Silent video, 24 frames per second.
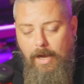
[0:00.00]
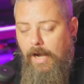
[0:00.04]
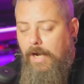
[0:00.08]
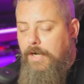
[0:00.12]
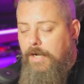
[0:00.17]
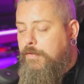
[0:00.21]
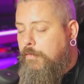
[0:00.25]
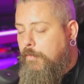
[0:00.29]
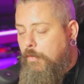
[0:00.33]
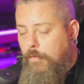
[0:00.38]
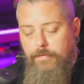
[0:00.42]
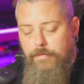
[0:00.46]

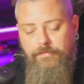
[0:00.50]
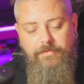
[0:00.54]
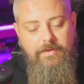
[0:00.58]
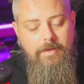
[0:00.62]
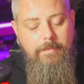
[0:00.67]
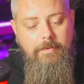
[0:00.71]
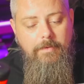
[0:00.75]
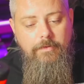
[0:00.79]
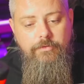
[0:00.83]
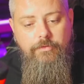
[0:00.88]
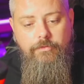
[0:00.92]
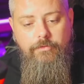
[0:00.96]
I don't know if
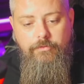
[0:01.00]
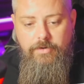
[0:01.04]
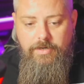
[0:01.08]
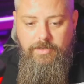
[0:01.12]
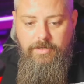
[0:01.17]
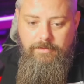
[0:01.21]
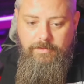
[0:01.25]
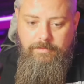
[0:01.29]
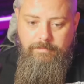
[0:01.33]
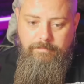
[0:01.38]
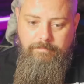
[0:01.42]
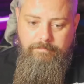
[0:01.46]
demons are
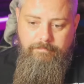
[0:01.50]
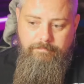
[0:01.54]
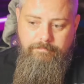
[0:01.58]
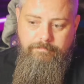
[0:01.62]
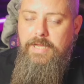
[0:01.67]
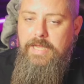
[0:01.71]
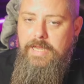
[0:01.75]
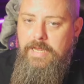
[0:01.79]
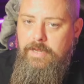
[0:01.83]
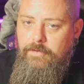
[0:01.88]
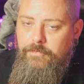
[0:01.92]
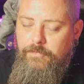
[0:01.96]
real.
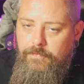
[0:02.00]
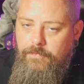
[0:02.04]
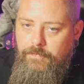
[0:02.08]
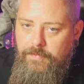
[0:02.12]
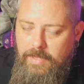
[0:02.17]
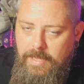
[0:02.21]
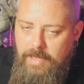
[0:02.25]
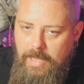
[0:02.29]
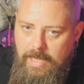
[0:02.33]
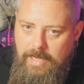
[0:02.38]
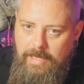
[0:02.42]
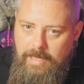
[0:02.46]
But if
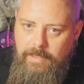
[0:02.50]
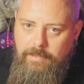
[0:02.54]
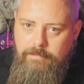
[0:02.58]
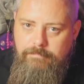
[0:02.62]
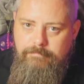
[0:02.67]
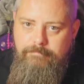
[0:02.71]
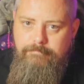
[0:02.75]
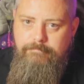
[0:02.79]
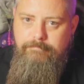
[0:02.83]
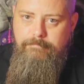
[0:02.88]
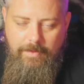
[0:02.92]
they are,